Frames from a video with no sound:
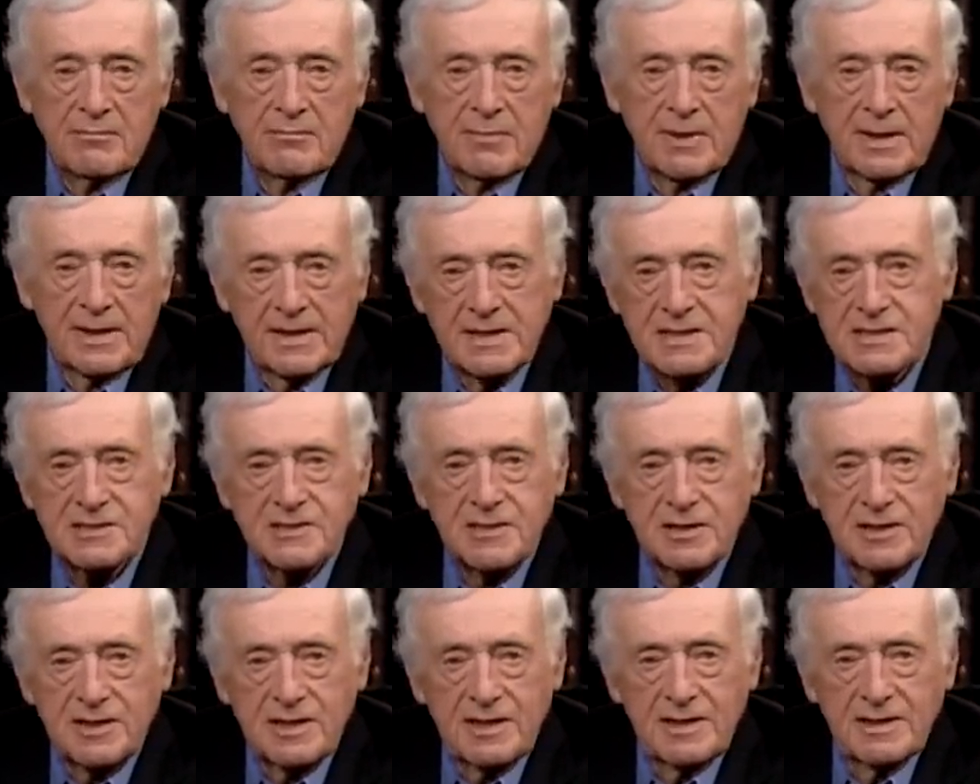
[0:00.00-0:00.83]
My guest
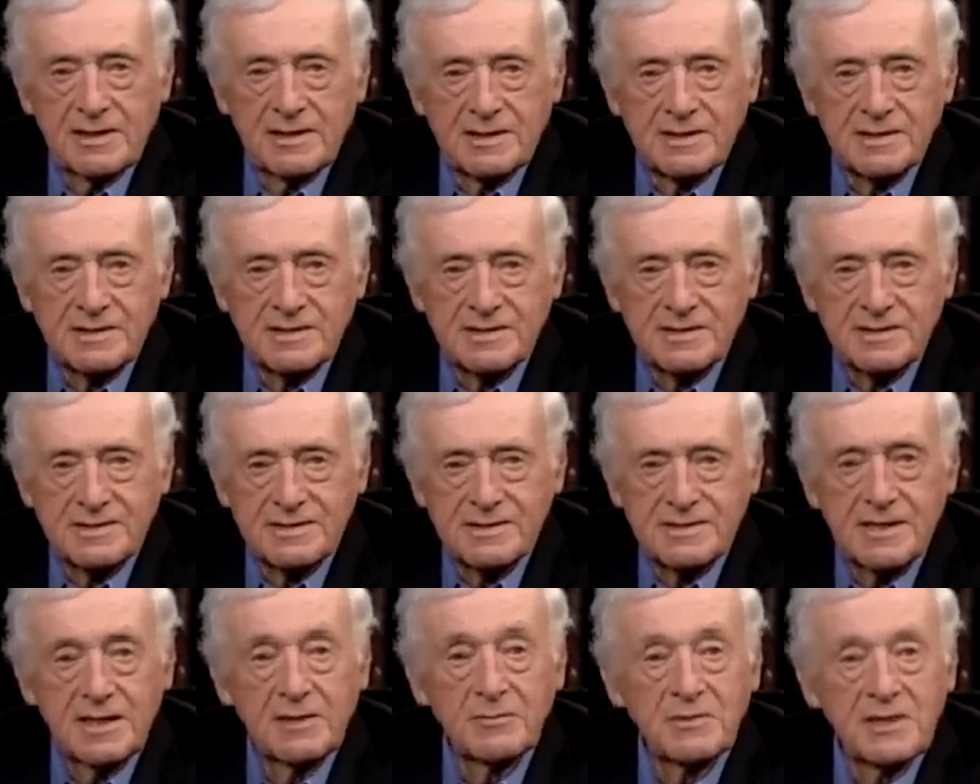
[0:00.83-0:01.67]
today is
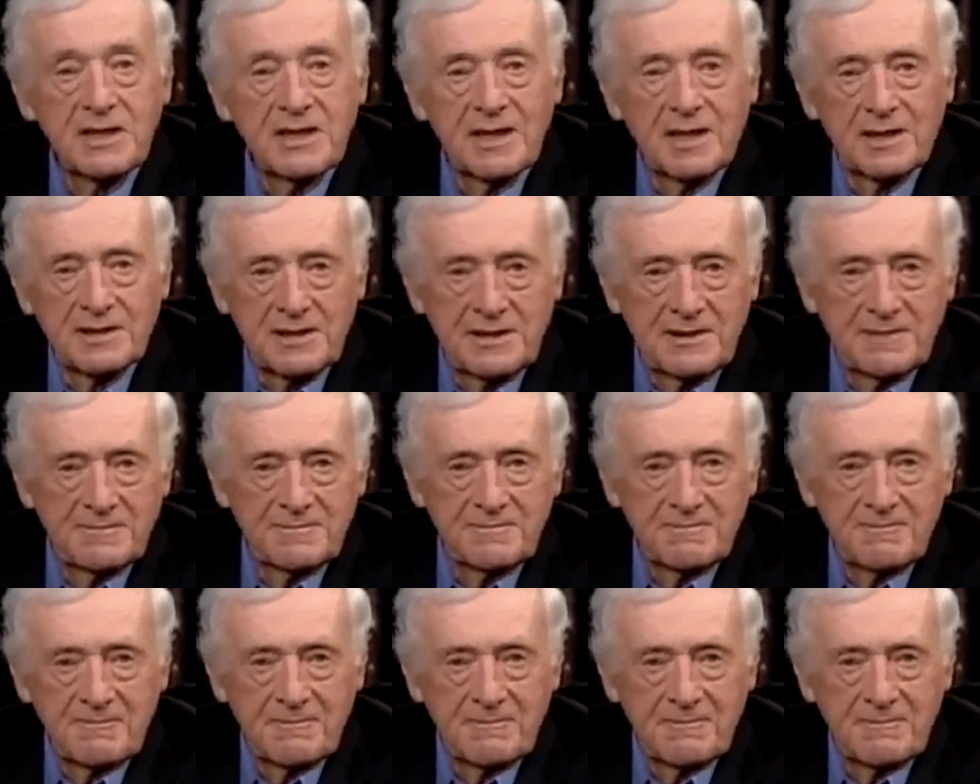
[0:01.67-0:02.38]
Tim Ghianni.